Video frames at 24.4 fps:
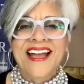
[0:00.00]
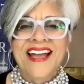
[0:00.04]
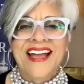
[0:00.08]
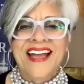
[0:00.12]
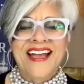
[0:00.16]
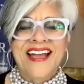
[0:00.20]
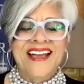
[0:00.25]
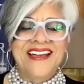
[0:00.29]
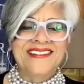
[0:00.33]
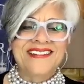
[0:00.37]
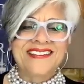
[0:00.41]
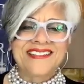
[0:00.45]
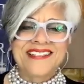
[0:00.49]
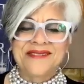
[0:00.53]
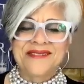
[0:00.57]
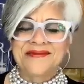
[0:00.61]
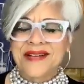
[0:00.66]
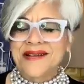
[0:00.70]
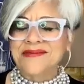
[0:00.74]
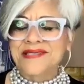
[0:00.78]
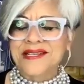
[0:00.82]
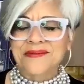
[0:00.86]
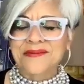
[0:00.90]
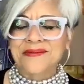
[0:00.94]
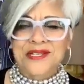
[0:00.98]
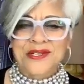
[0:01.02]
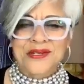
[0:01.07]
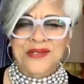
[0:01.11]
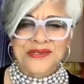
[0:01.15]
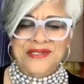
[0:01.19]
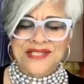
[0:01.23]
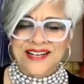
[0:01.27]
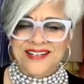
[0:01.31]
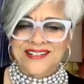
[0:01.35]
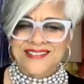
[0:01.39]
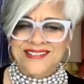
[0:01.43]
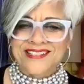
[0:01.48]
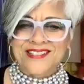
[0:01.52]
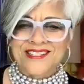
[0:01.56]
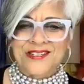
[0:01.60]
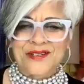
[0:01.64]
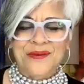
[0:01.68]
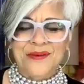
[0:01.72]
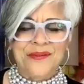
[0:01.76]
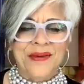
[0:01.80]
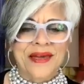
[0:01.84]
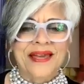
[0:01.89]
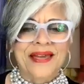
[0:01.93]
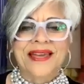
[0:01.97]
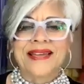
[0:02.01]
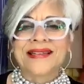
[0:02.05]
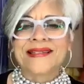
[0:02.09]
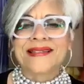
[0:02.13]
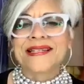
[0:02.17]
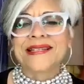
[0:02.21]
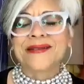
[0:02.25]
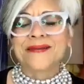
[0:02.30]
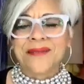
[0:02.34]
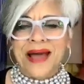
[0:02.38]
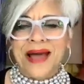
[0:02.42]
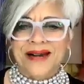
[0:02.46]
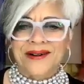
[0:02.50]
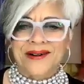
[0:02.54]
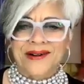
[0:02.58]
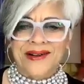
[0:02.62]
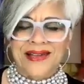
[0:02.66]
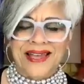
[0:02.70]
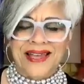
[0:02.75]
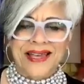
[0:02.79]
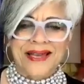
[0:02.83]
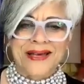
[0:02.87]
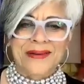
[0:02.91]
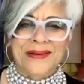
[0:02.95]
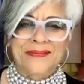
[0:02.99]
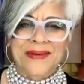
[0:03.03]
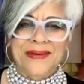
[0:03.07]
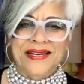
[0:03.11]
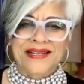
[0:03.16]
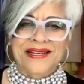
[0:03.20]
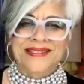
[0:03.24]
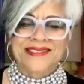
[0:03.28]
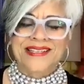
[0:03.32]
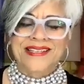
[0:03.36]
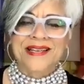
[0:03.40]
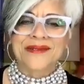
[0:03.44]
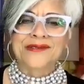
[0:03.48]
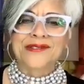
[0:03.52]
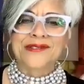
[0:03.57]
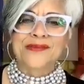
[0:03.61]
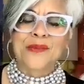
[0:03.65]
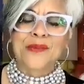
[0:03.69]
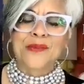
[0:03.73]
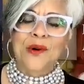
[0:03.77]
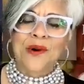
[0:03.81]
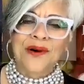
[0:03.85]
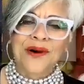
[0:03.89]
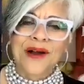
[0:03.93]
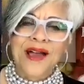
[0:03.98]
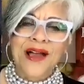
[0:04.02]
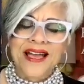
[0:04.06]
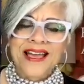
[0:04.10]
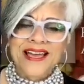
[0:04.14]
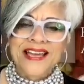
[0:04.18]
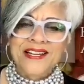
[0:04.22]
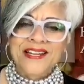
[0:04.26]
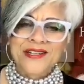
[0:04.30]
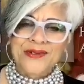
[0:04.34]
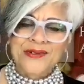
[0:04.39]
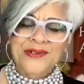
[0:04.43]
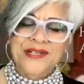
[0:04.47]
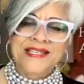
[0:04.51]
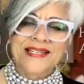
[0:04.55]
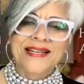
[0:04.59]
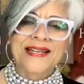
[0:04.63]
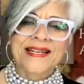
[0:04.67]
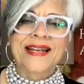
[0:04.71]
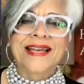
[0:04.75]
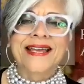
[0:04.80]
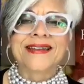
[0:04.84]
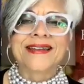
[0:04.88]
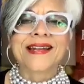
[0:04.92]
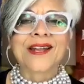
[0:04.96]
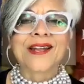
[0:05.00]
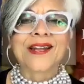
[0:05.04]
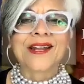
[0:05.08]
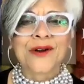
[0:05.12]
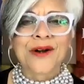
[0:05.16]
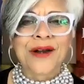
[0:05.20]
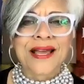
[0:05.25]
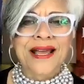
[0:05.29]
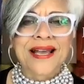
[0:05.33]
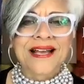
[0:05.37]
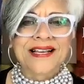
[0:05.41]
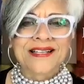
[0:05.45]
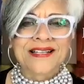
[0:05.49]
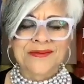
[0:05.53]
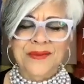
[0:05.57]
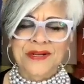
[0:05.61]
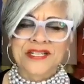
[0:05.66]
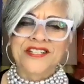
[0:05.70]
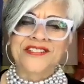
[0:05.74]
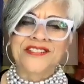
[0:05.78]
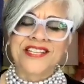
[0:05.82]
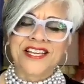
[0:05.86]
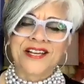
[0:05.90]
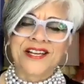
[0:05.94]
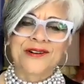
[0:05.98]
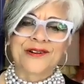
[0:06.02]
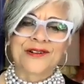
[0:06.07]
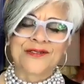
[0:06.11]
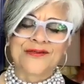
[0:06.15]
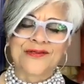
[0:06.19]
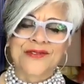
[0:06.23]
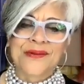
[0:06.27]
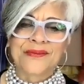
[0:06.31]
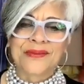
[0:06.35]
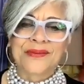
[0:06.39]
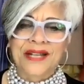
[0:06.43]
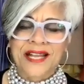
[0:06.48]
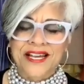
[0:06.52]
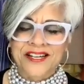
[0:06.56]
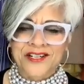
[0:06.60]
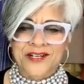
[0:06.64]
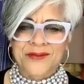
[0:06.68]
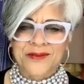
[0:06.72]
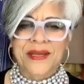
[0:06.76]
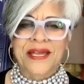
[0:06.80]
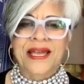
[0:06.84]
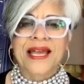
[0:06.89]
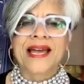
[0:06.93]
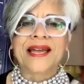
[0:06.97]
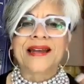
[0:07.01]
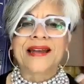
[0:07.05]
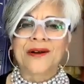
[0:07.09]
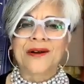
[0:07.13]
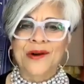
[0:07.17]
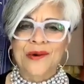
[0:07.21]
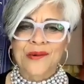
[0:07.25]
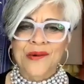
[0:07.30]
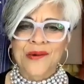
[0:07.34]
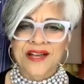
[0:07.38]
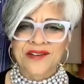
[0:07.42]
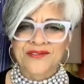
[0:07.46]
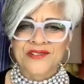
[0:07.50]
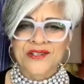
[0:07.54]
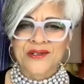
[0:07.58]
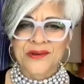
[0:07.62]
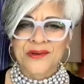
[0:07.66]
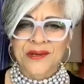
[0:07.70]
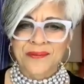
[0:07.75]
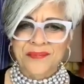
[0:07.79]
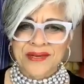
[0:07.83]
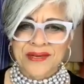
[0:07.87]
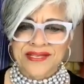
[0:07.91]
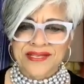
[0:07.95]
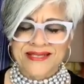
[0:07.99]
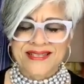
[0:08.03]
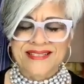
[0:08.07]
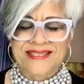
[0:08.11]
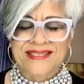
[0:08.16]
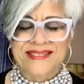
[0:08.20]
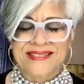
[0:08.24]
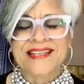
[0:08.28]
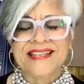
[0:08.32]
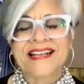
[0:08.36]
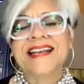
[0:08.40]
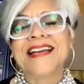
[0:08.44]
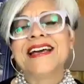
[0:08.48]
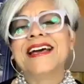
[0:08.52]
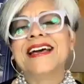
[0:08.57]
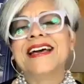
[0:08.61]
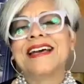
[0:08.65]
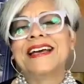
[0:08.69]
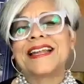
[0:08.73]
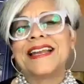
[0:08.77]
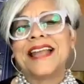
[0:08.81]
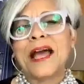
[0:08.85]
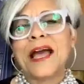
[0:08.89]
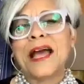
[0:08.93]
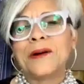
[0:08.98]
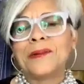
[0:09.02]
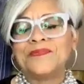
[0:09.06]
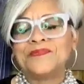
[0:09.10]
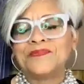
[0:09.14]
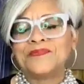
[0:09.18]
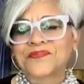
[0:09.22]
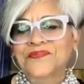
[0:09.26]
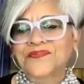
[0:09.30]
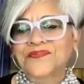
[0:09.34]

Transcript: And sometimes they were 2 sizes too big. It didn't matter to him because he was more interested in learning as much as he could from Lakshmi and her way of doing business. Now,